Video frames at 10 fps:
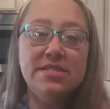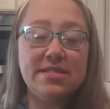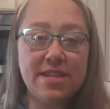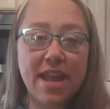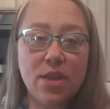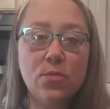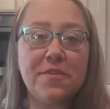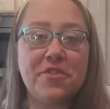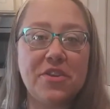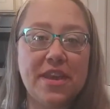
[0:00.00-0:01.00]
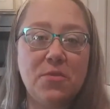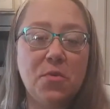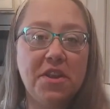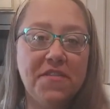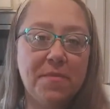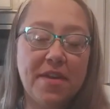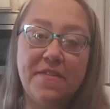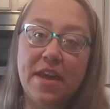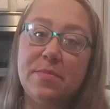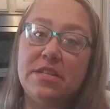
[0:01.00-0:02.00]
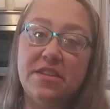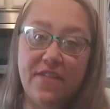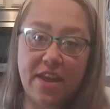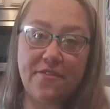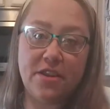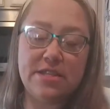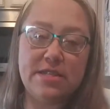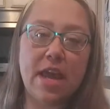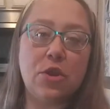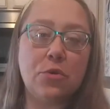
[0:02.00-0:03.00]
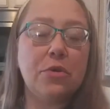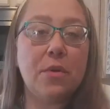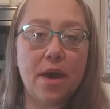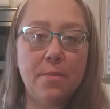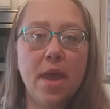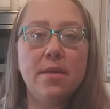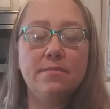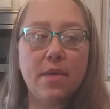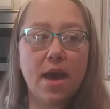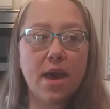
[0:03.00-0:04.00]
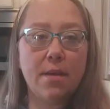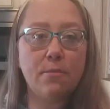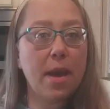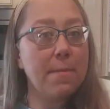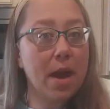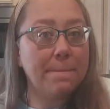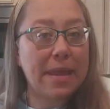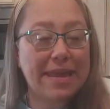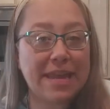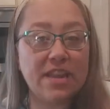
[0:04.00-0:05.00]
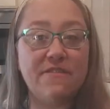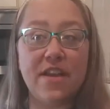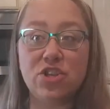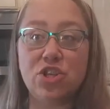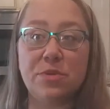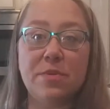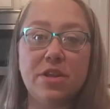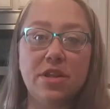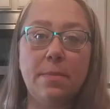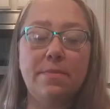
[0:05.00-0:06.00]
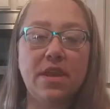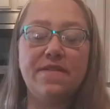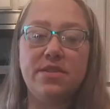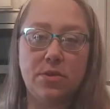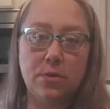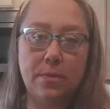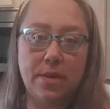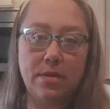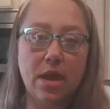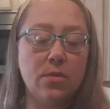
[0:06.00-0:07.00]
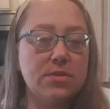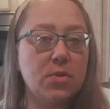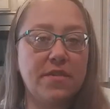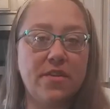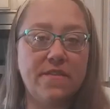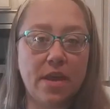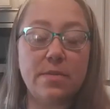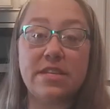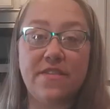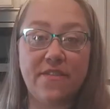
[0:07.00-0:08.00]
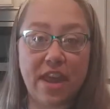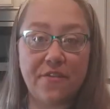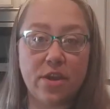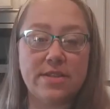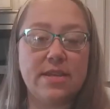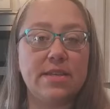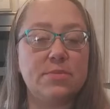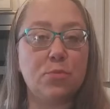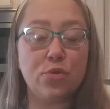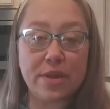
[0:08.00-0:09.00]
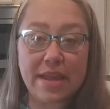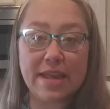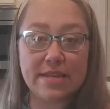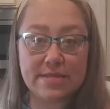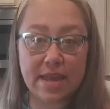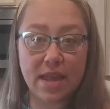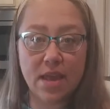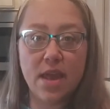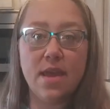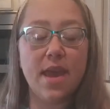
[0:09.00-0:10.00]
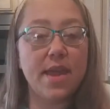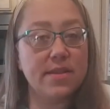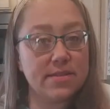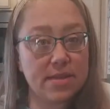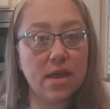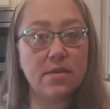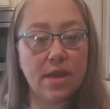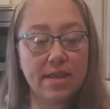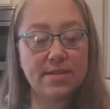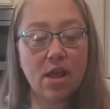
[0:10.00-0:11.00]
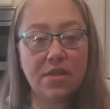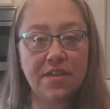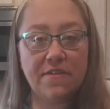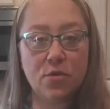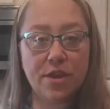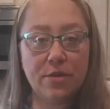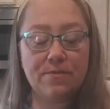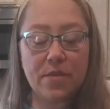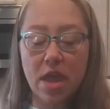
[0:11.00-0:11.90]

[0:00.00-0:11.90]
Tonight we're cooking one of my family's favorites. I grew up my mom making vegetable beef soup. It was one of our family's favorites. It's pretty easy and it's healthy for you.